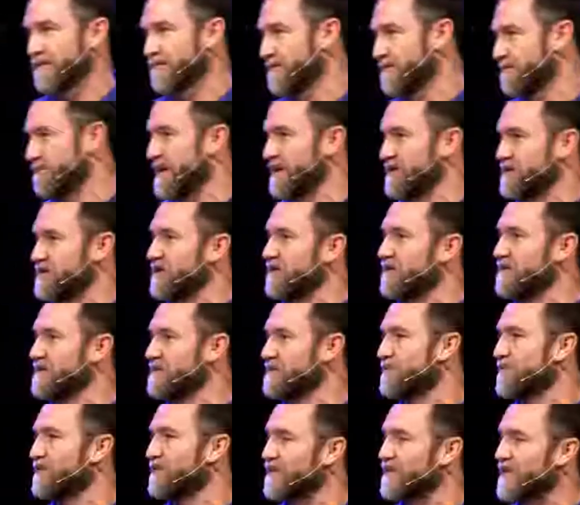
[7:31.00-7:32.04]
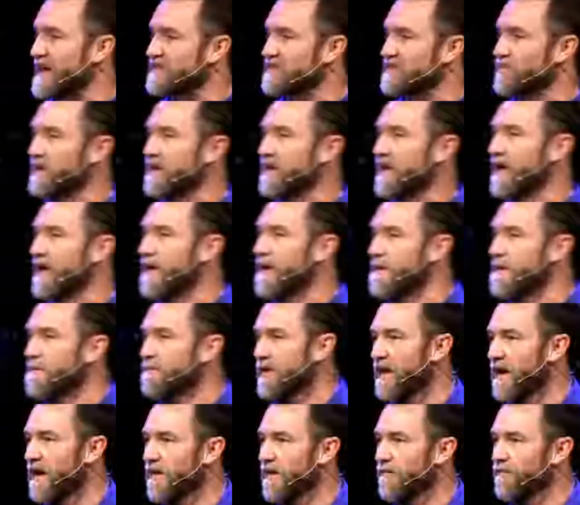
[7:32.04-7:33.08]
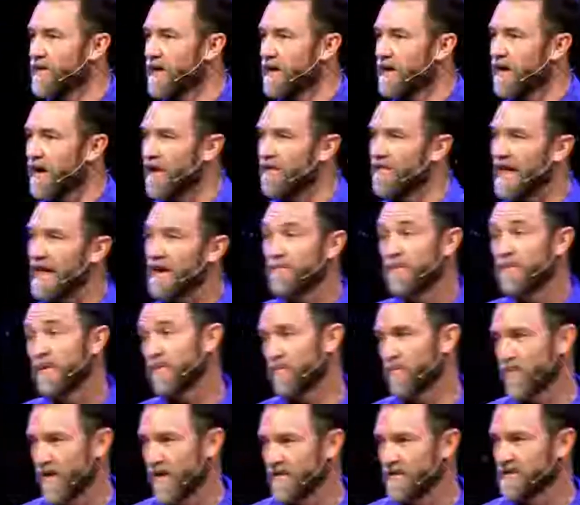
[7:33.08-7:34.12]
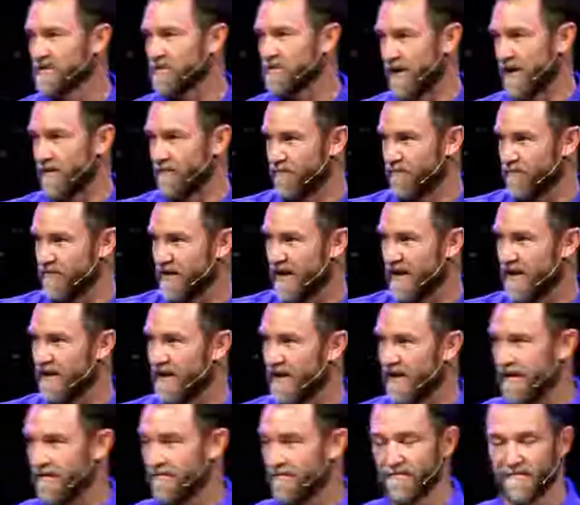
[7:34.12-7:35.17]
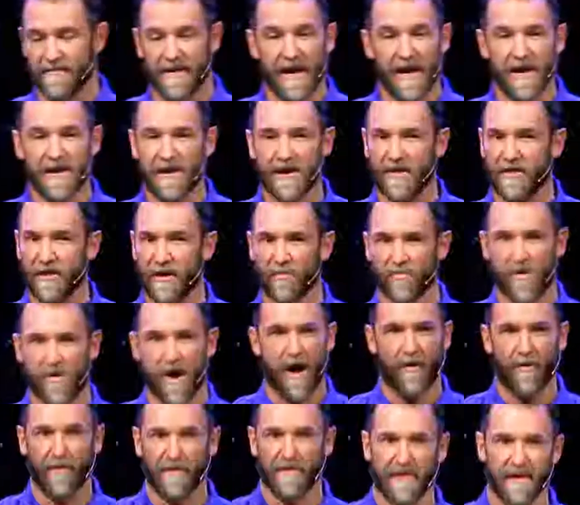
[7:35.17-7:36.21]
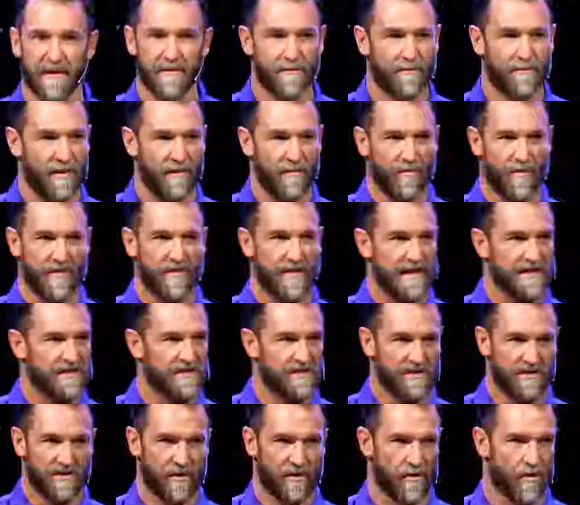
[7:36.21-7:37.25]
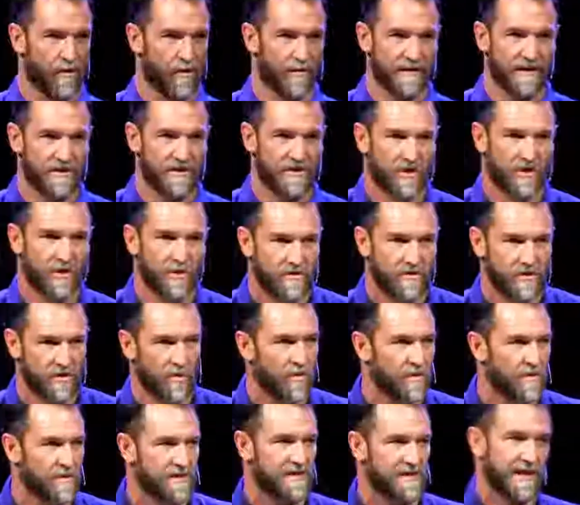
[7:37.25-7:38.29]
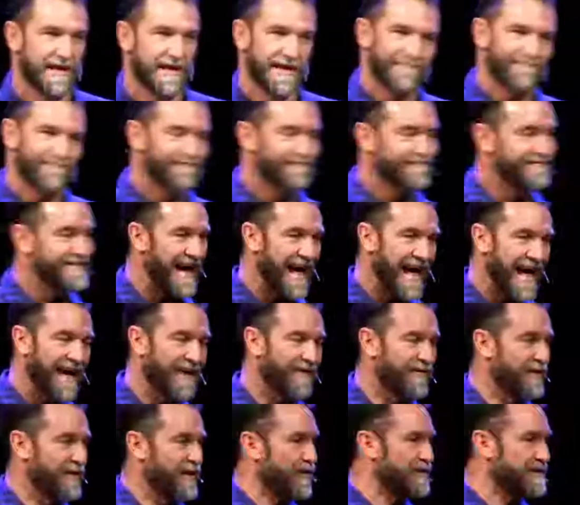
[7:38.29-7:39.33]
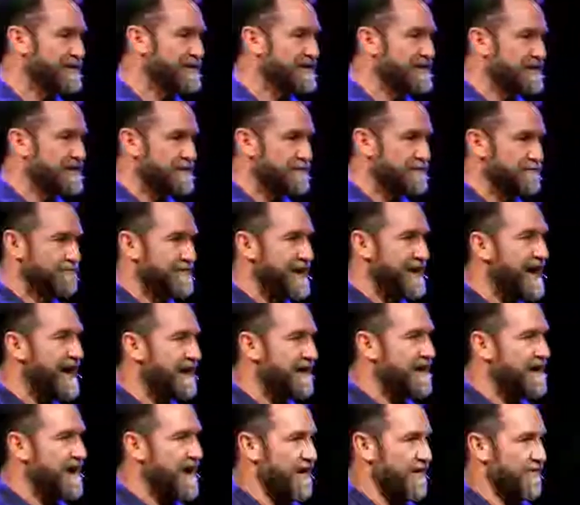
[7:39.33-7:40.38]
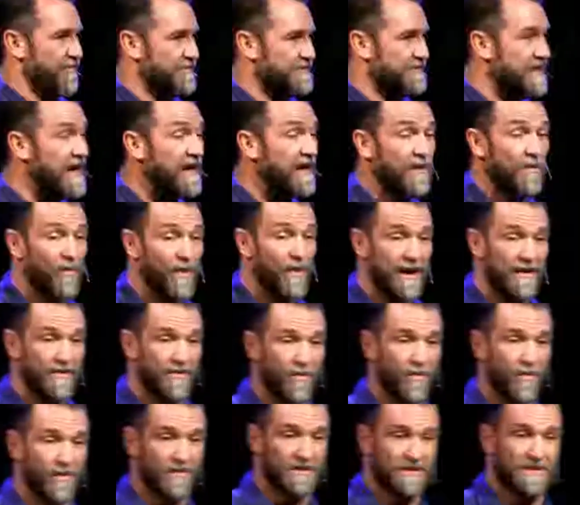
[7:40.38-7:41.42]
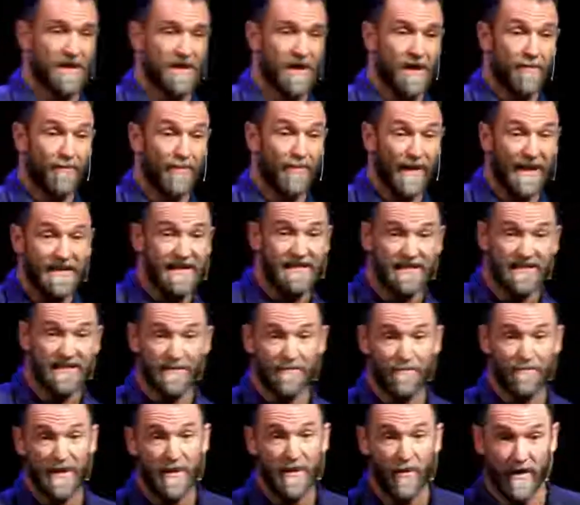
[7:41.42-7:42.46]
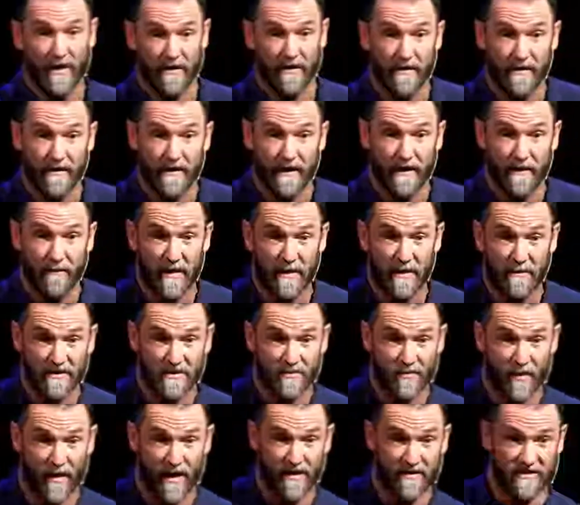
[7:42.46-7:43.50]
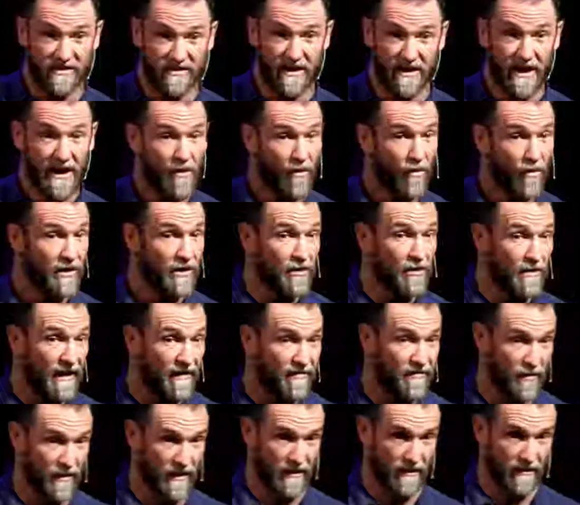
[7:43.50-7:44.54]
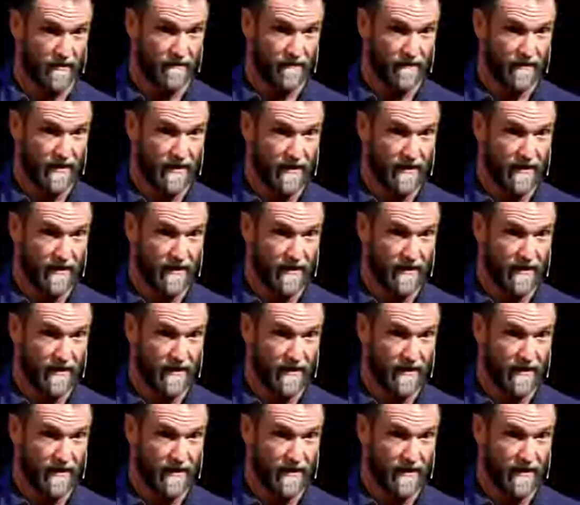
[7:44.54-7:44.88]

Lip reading: I might have shared this with you last week. A lot of people pray this way. And nothing wrong with it, but when that's your only two tools, I don't know, it's just not enough. Take away the words blessed and be with in people's prayers. What are you left with?